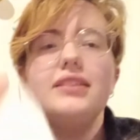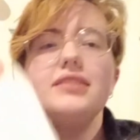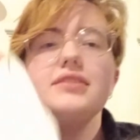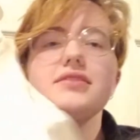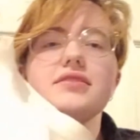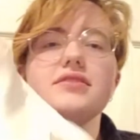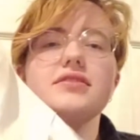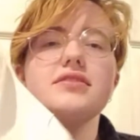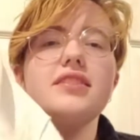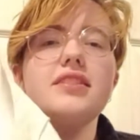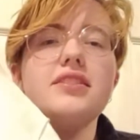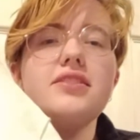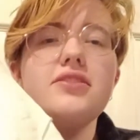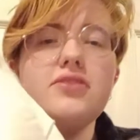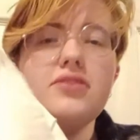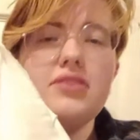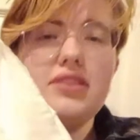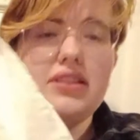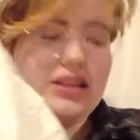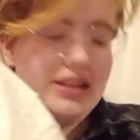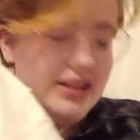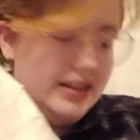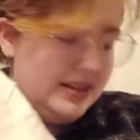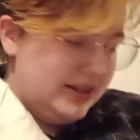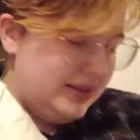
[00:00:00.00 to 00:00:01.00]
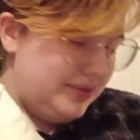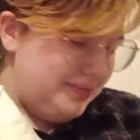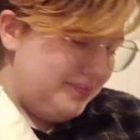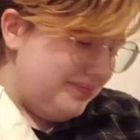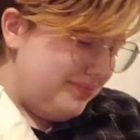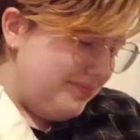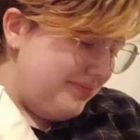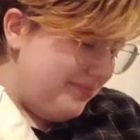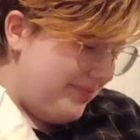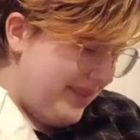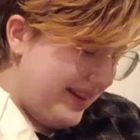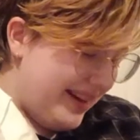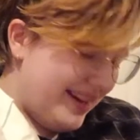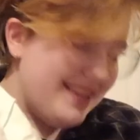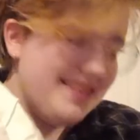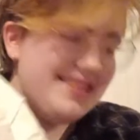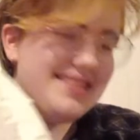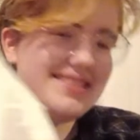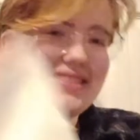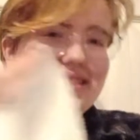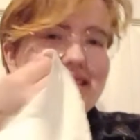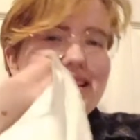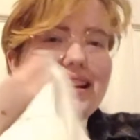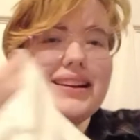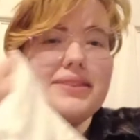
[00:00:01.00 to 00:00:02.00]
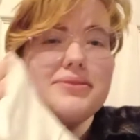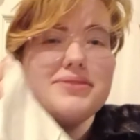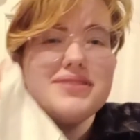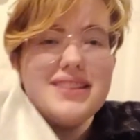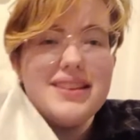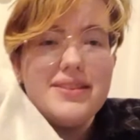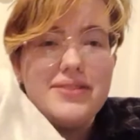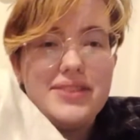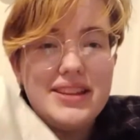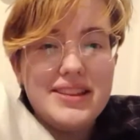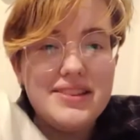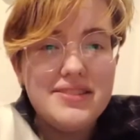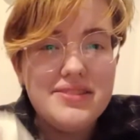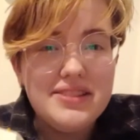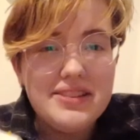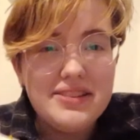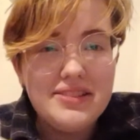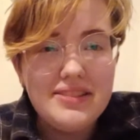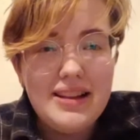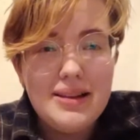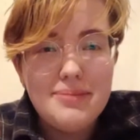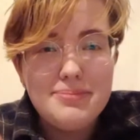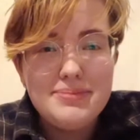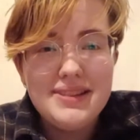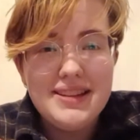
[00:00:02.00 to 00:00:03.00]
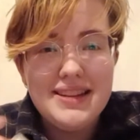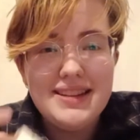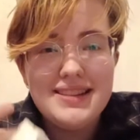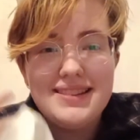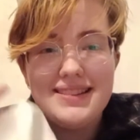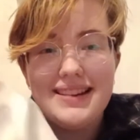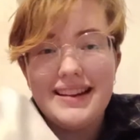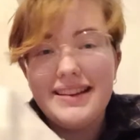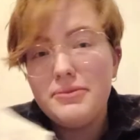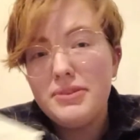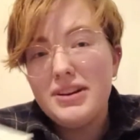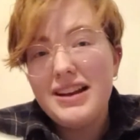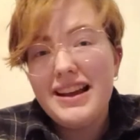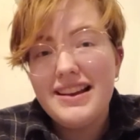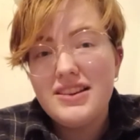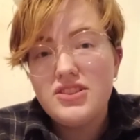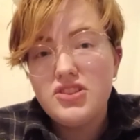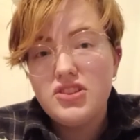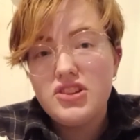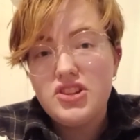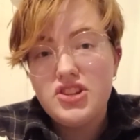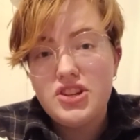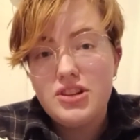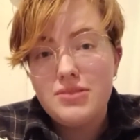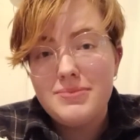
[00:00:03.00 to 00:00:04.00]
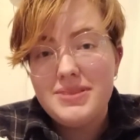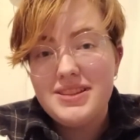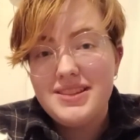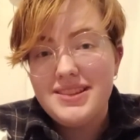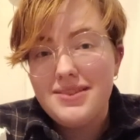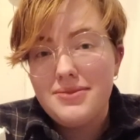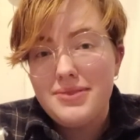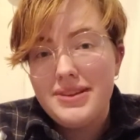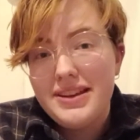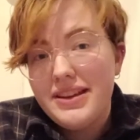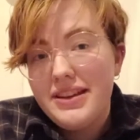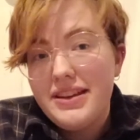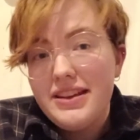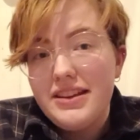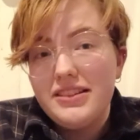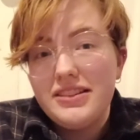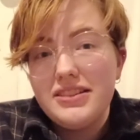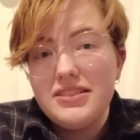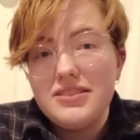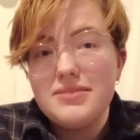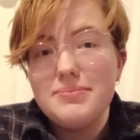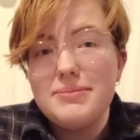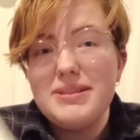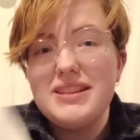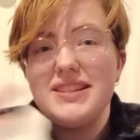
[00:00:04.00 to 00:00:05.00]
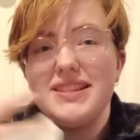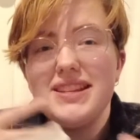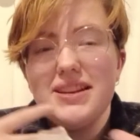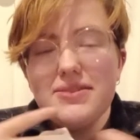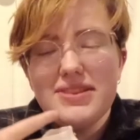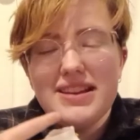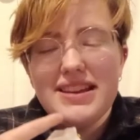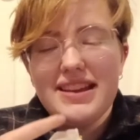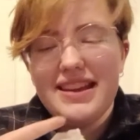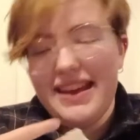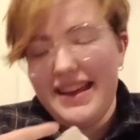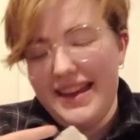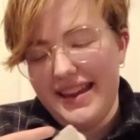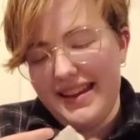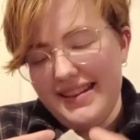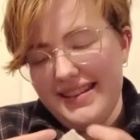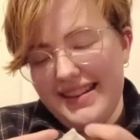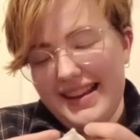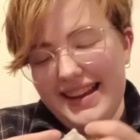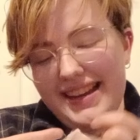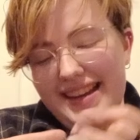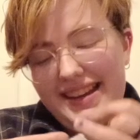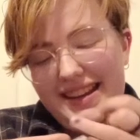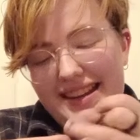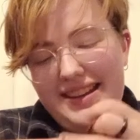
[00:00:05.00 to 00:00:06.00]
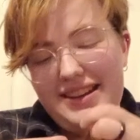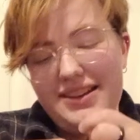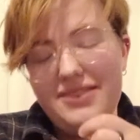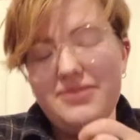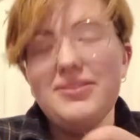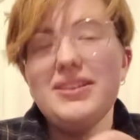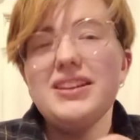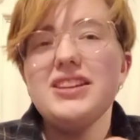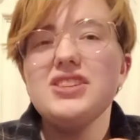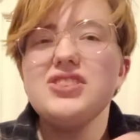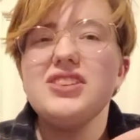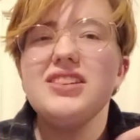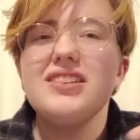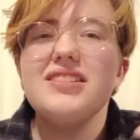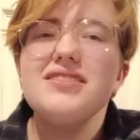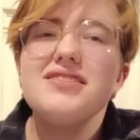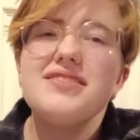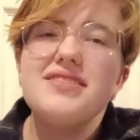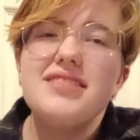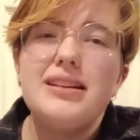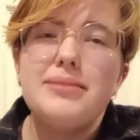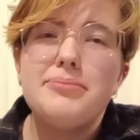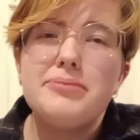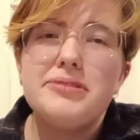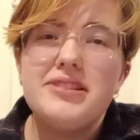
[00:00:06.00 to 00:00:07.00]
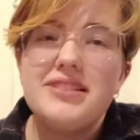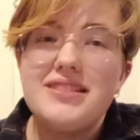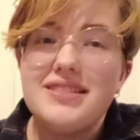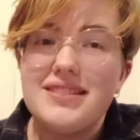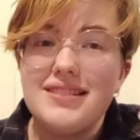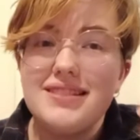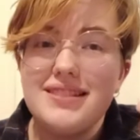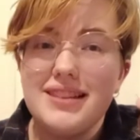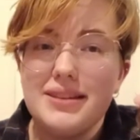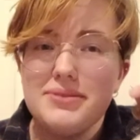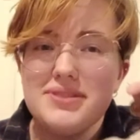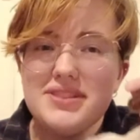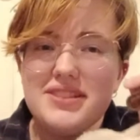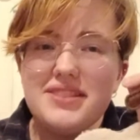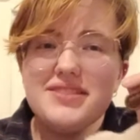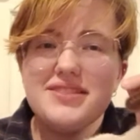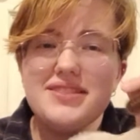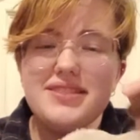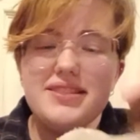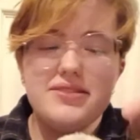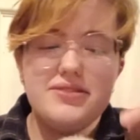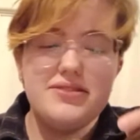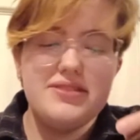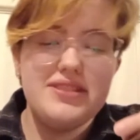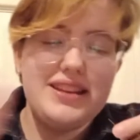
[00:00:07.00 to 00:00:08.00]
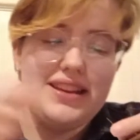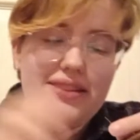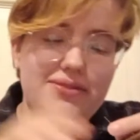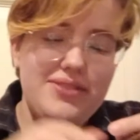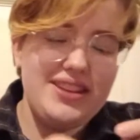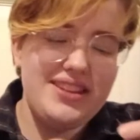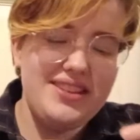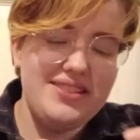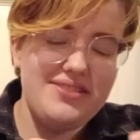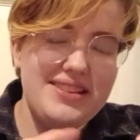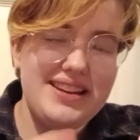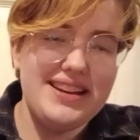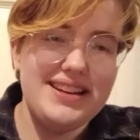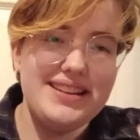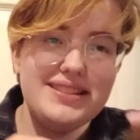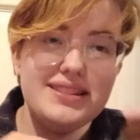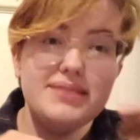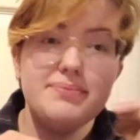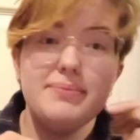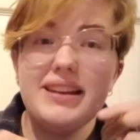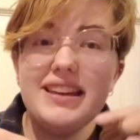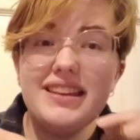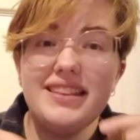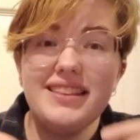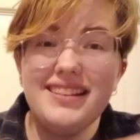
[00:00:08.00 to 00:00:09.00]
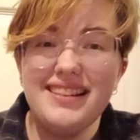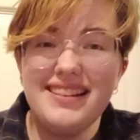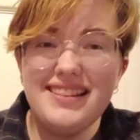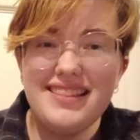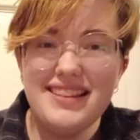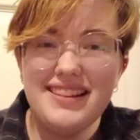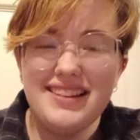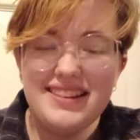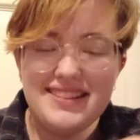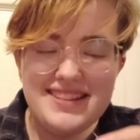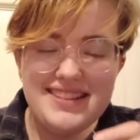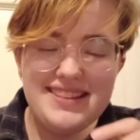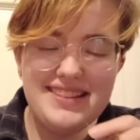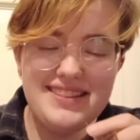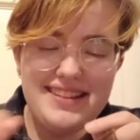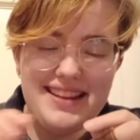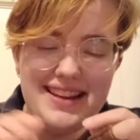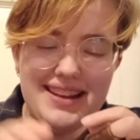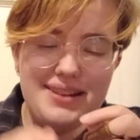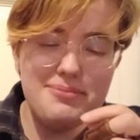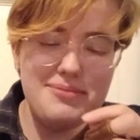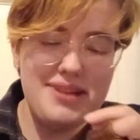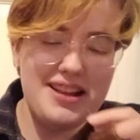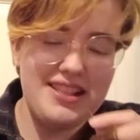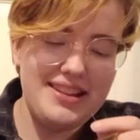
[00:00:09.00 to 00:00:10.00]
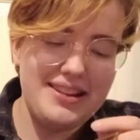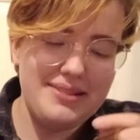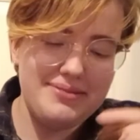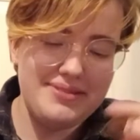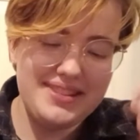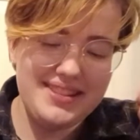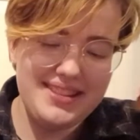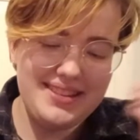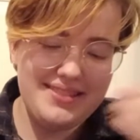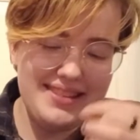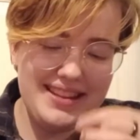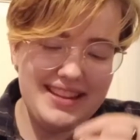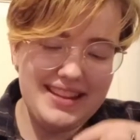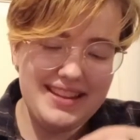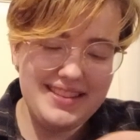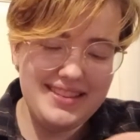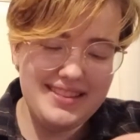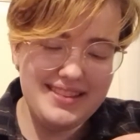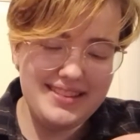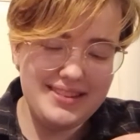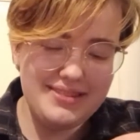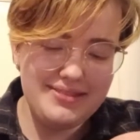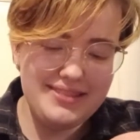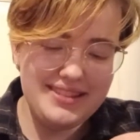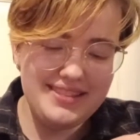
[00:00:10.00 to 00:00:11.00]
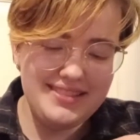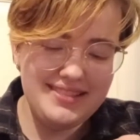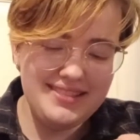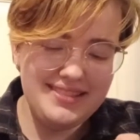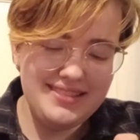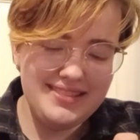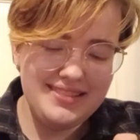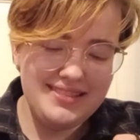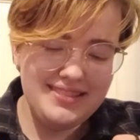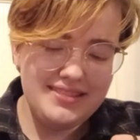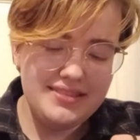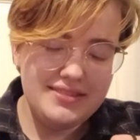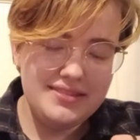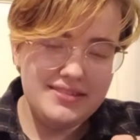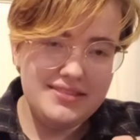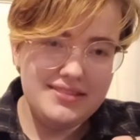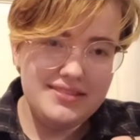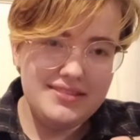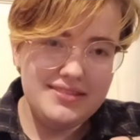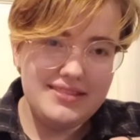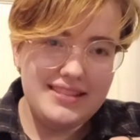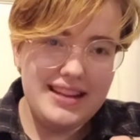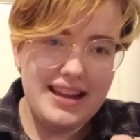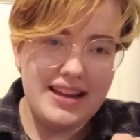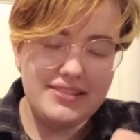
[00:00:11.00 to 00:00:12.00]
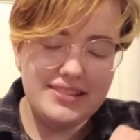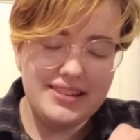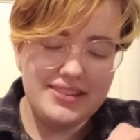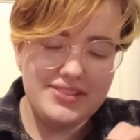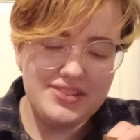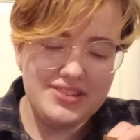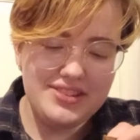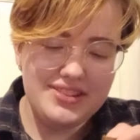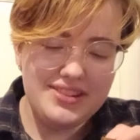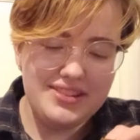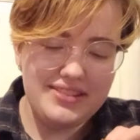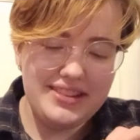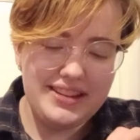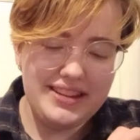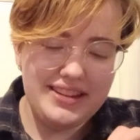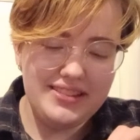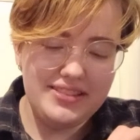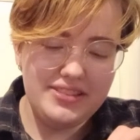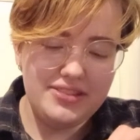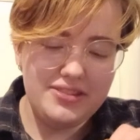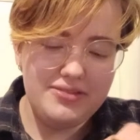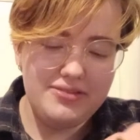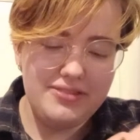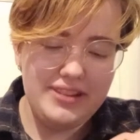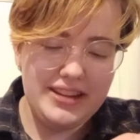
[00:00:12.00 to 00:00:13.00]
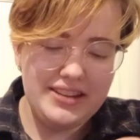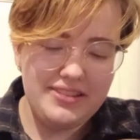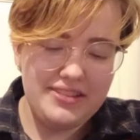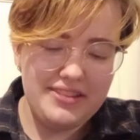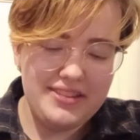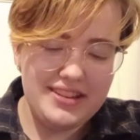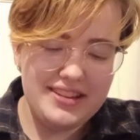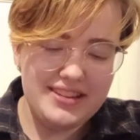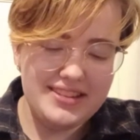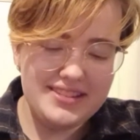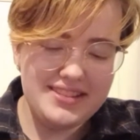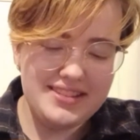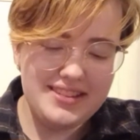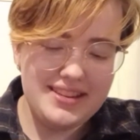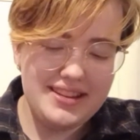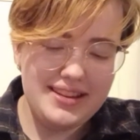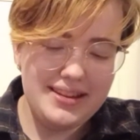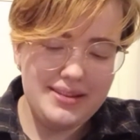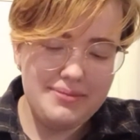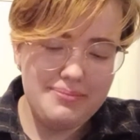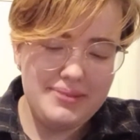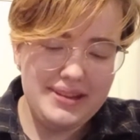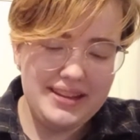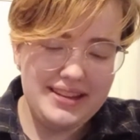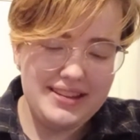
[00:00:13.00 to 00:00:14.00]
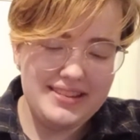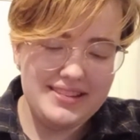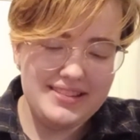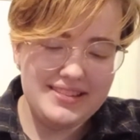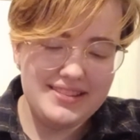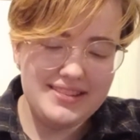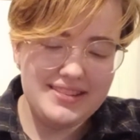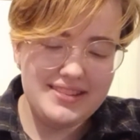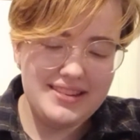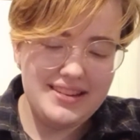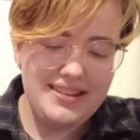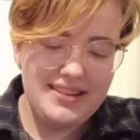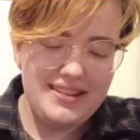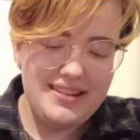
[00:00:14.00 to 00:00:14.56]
So, because I was giving you little updates and I want to actually show me sewing, here's me sewing, and I finished Heartstopper, and since I was also giving you guys my thoughts on that while I was sewing, I thought I would, I don't know, just do like a little final thoughts thing, because